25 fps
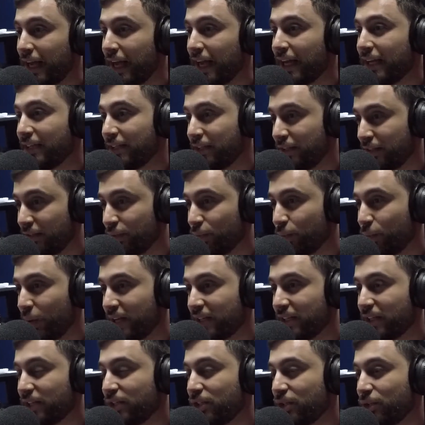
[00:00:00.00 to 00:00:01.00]
And
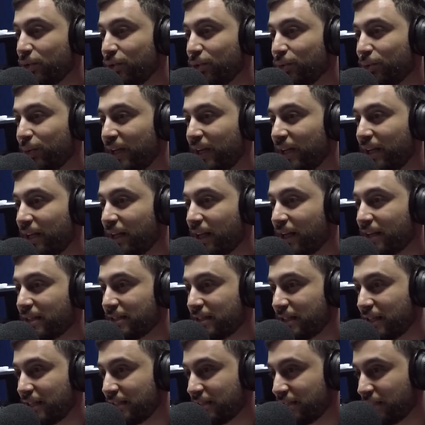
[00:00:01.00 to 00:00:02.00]
when did you
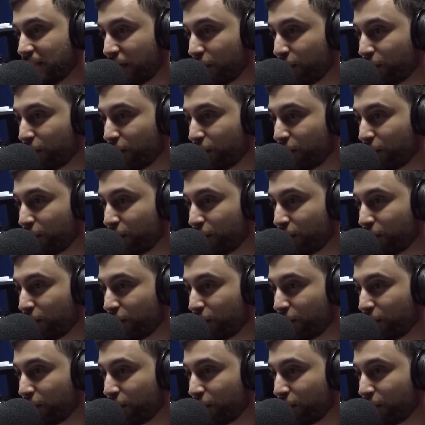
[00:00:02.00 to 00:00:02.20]
realize that